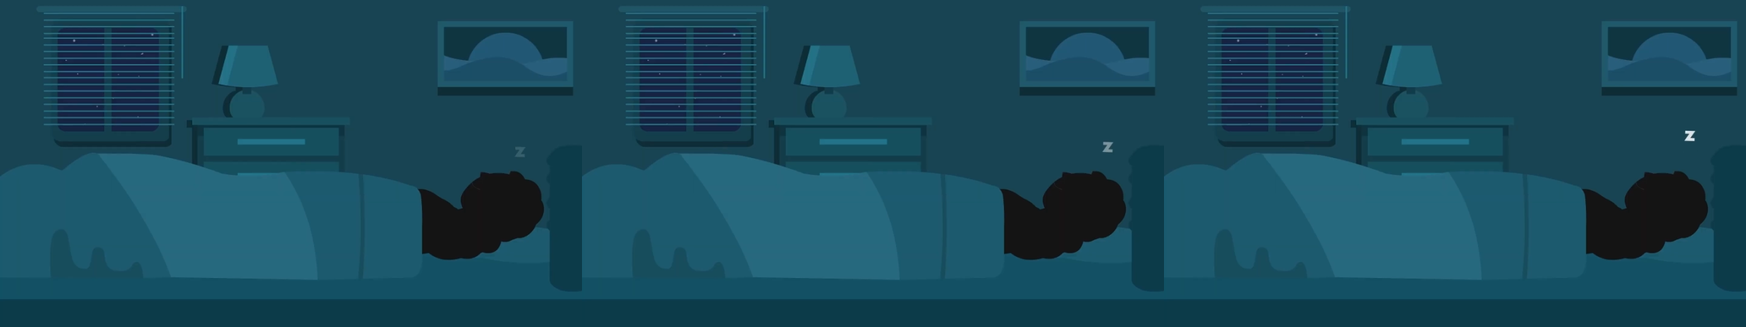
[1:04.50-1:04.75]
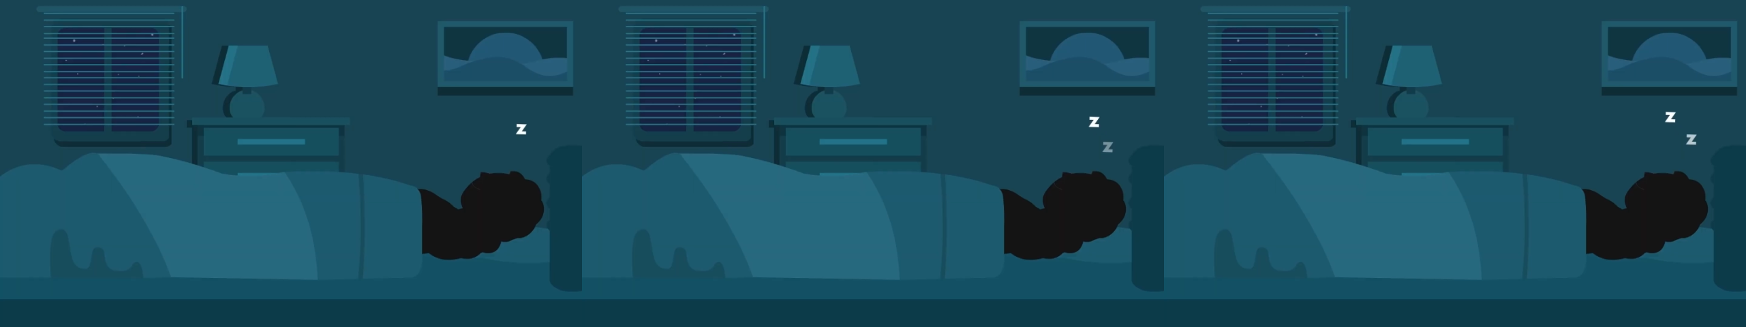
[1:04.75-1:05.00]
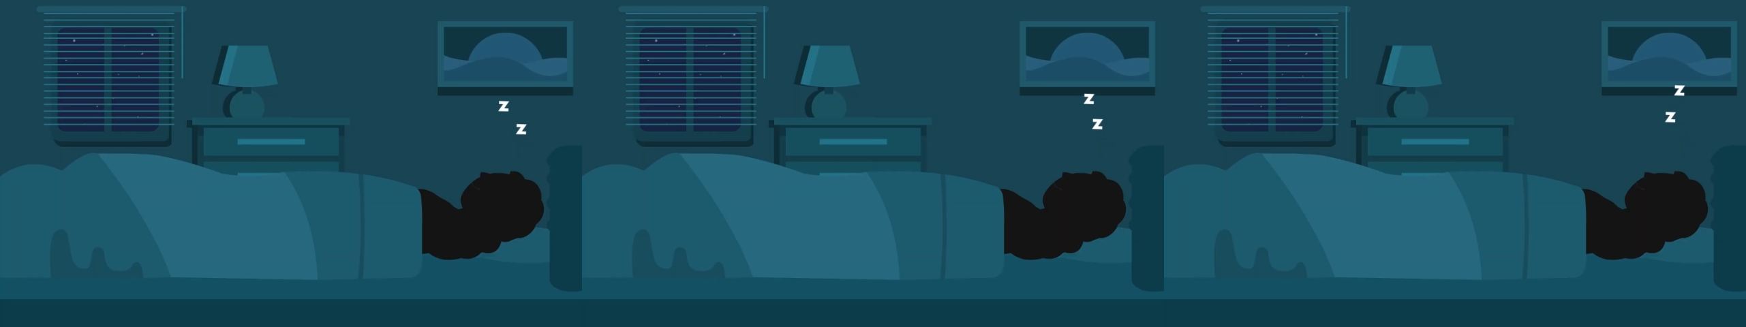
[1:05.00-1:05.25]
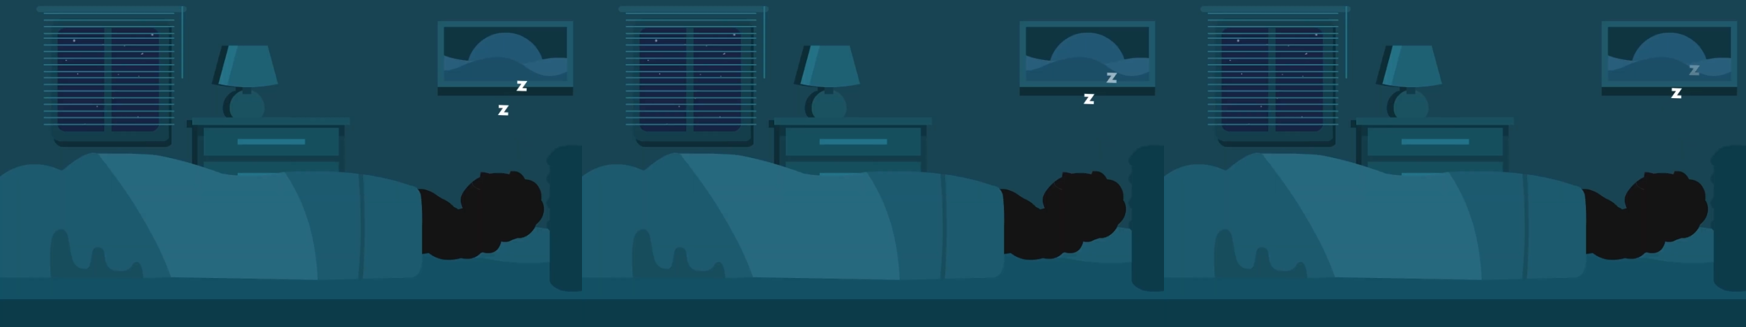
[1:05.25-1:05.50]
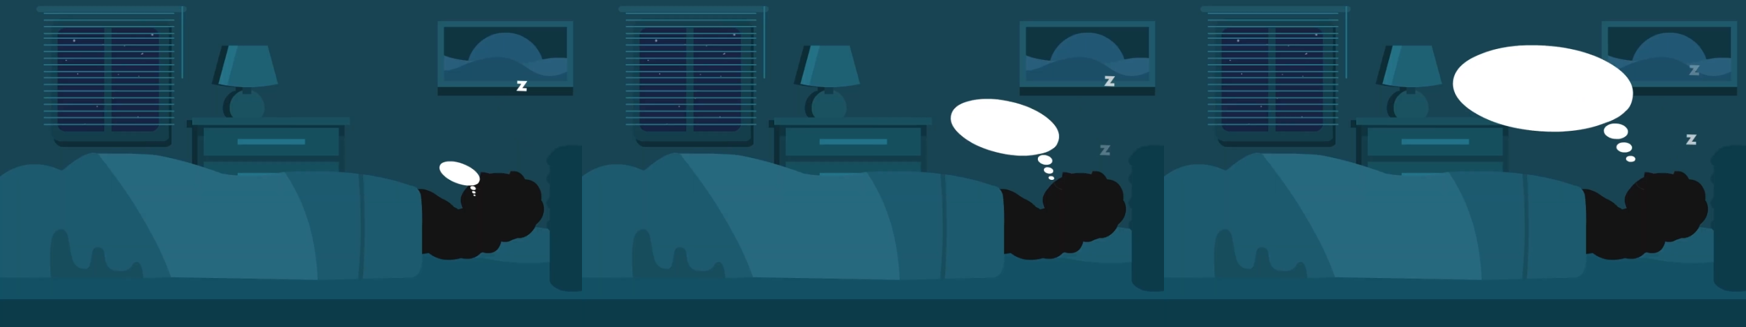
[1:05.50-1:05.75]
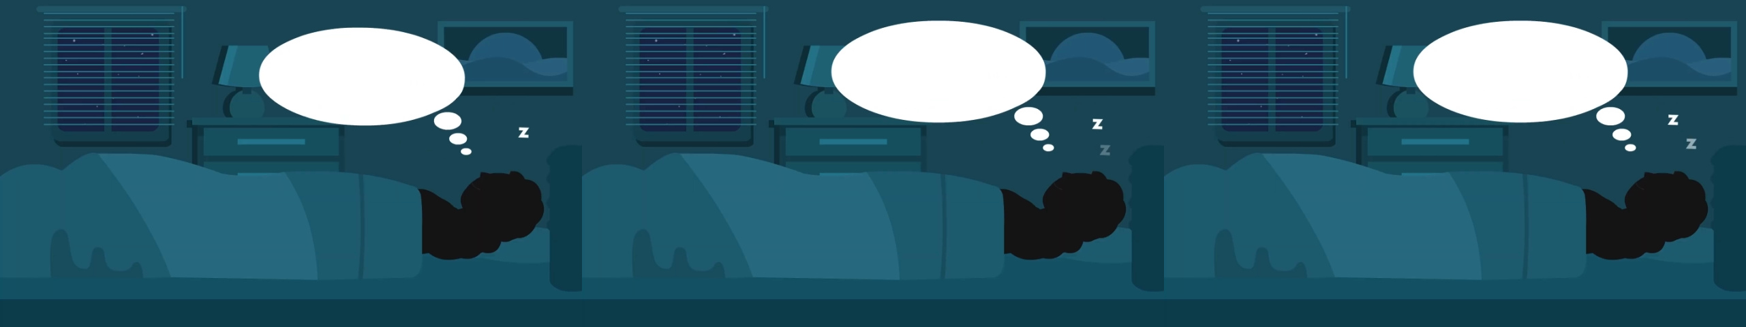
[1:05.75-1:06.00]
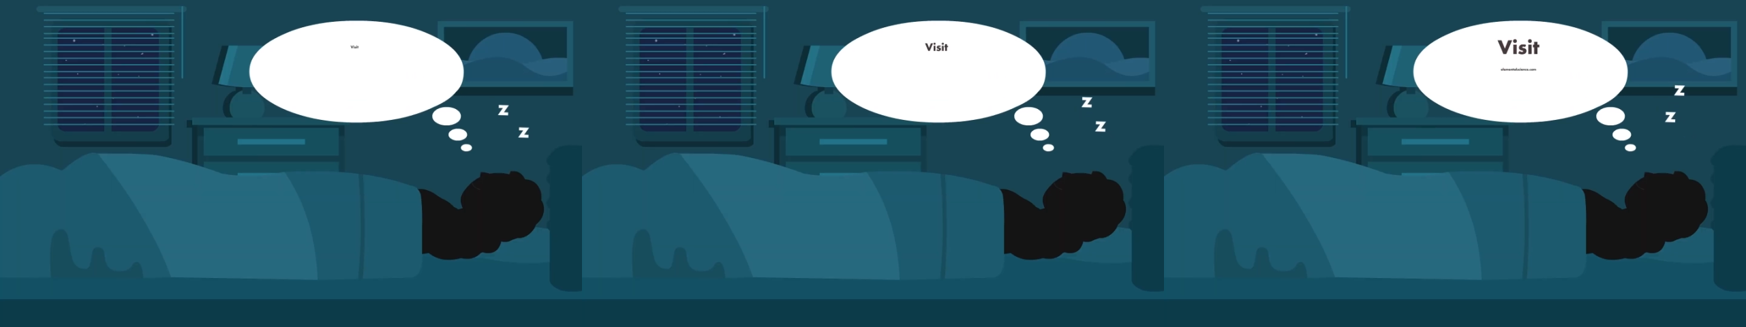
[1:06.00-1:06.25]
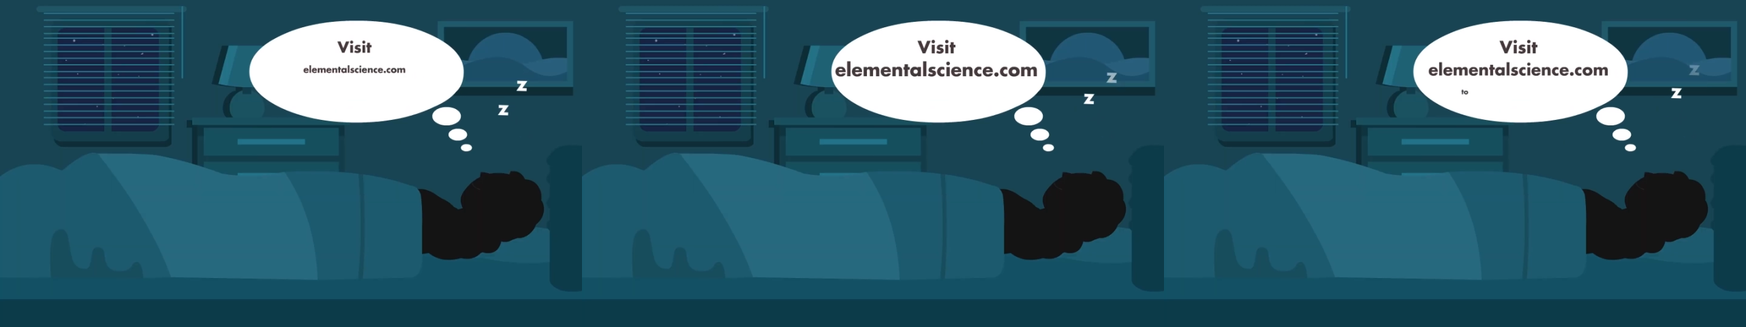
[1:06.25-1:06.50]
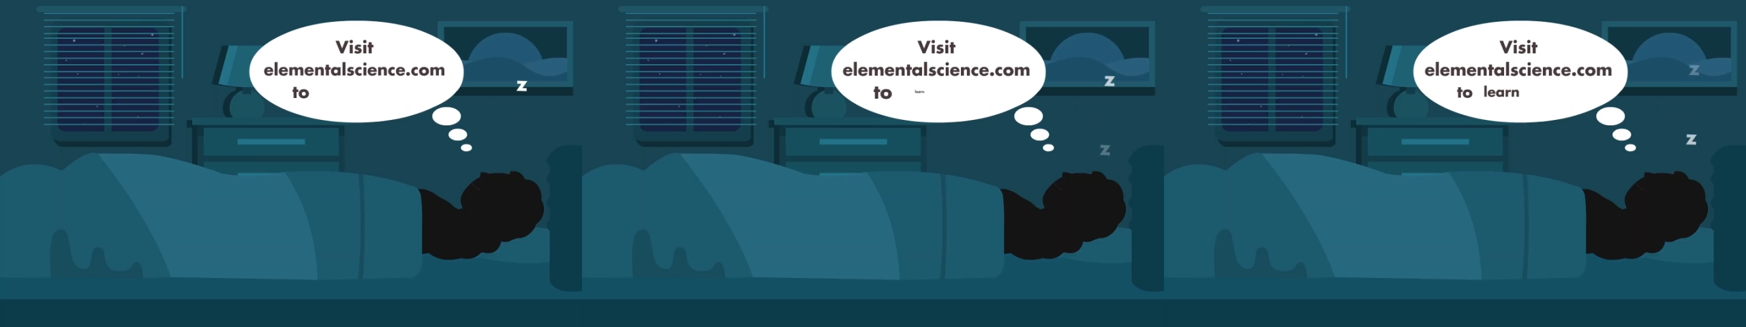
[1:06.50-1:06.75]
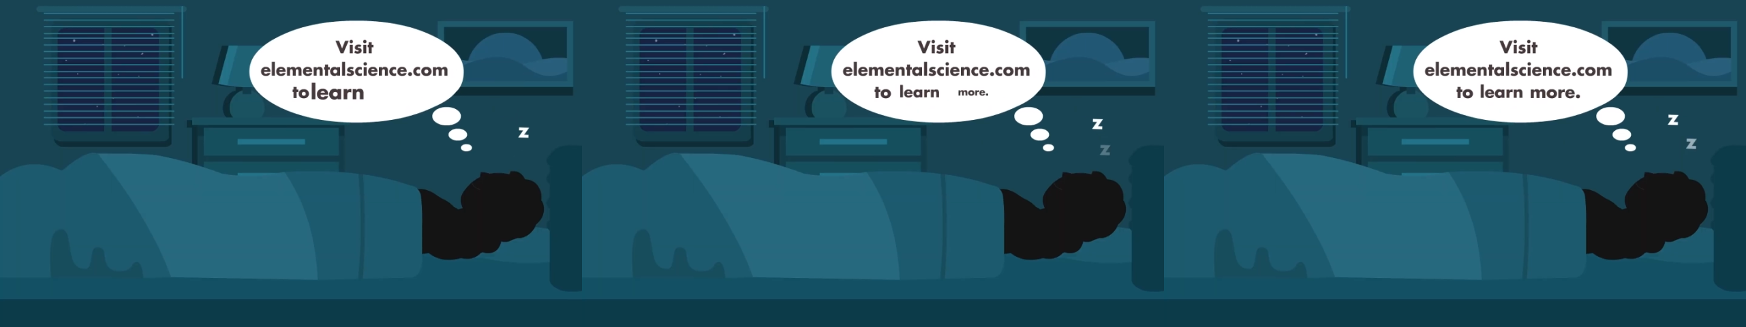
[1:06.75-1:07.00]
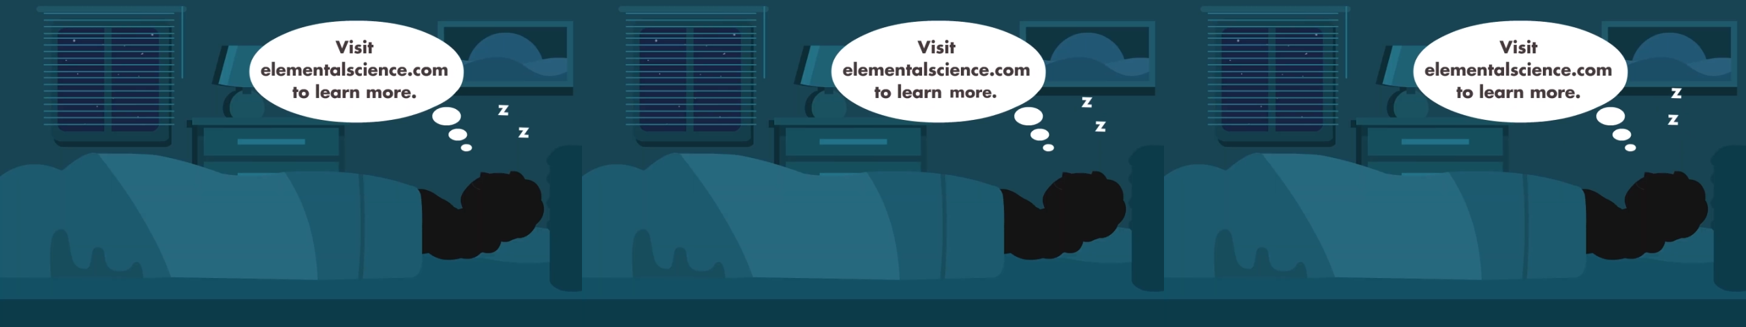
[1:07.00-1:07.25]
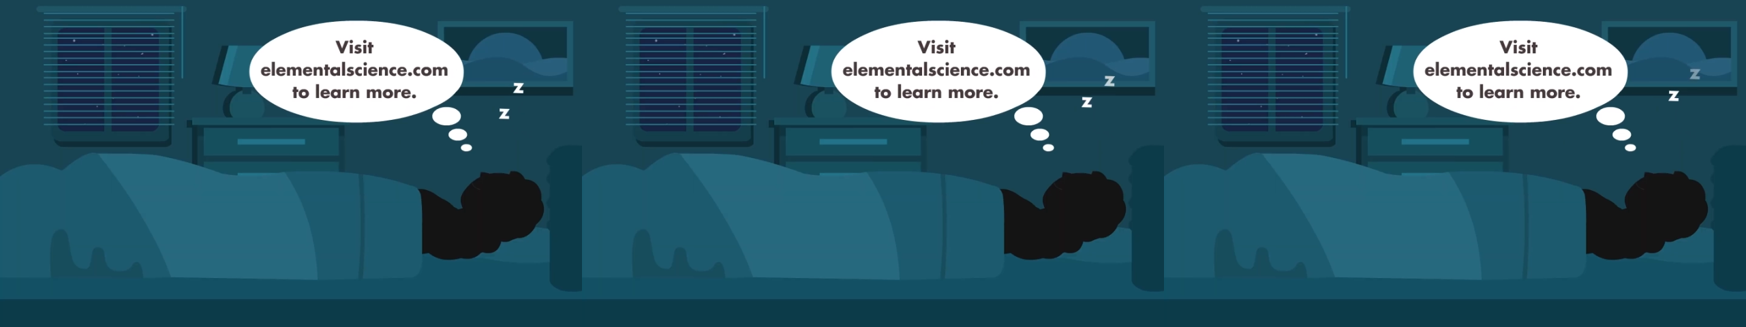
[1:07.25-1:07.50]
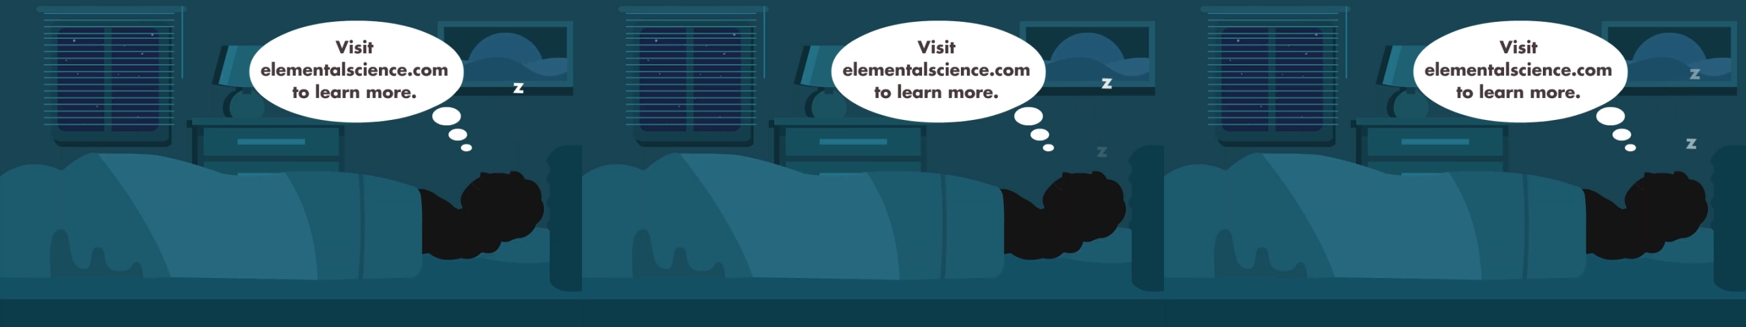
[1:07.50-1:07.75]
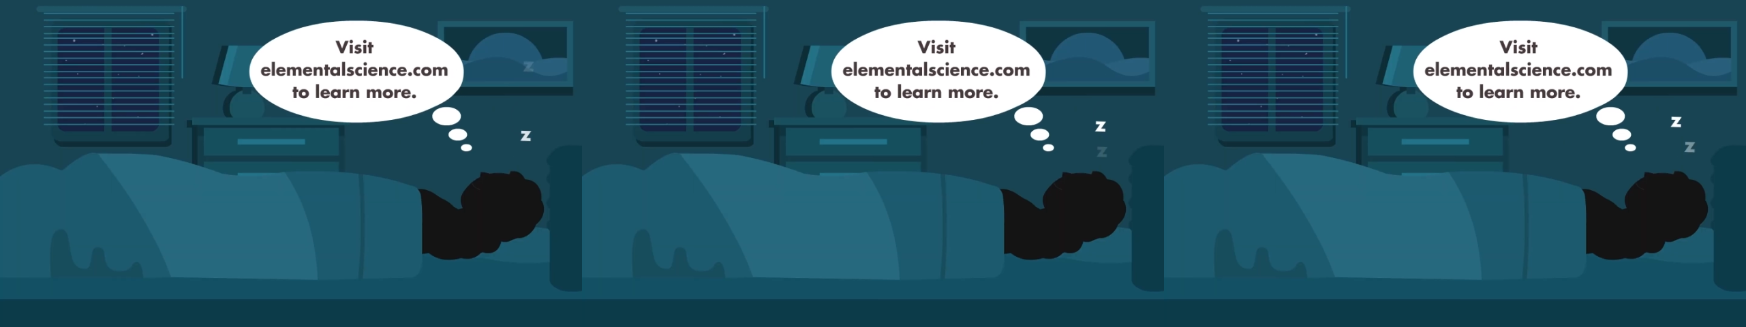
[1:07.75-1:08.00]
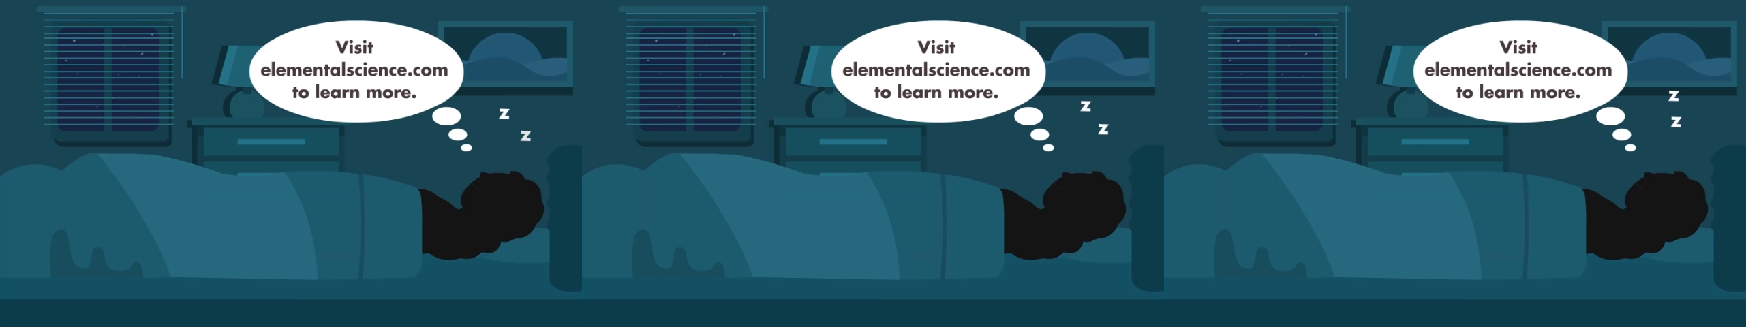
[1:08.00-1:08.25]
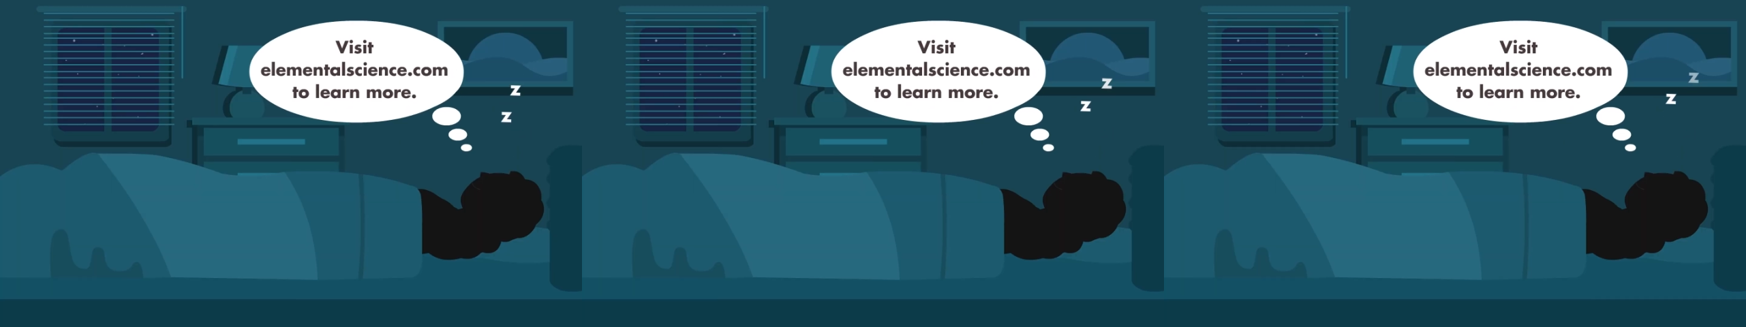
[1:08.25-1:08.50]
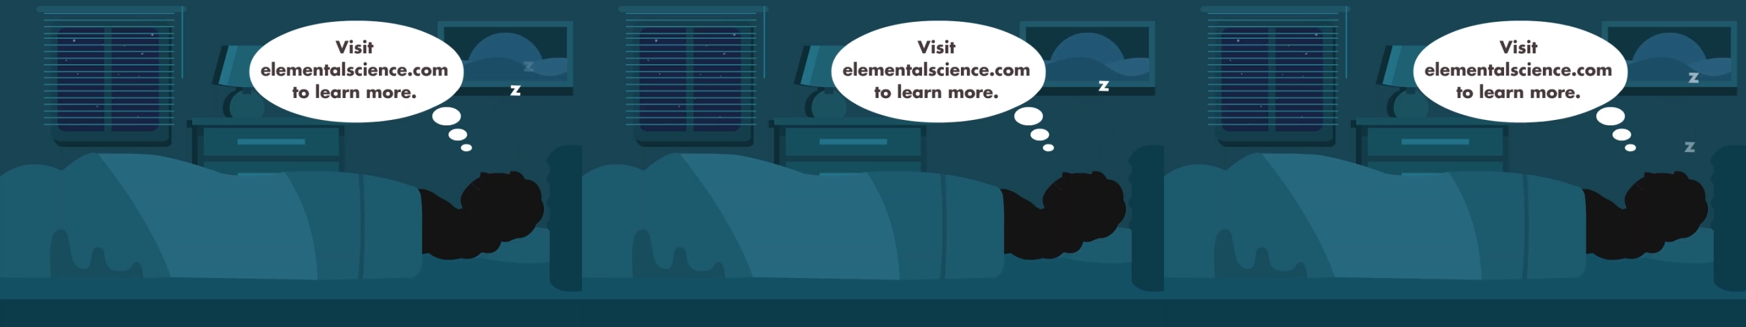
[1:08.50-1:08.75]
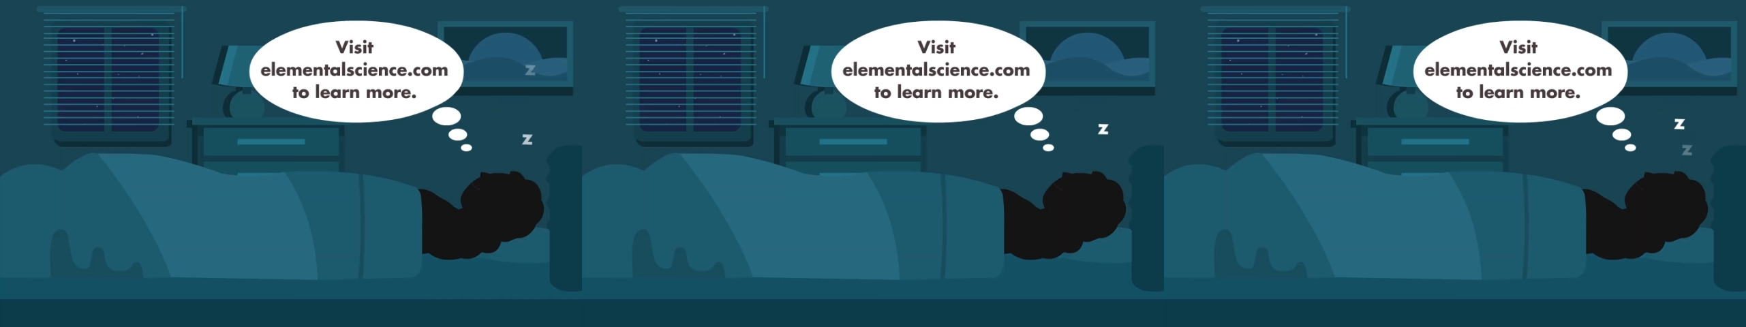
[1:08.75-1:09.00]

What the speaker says: [unreadable: no face in view]